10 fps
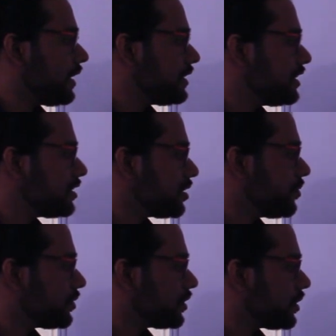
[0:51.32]
relative
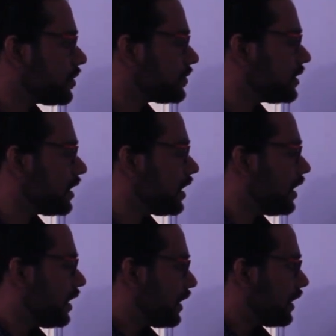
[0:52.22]
distribution of
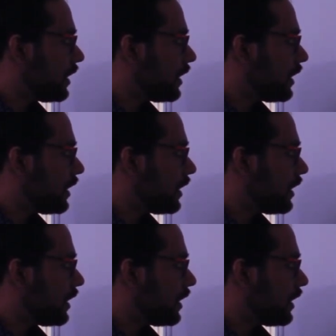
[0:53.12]
the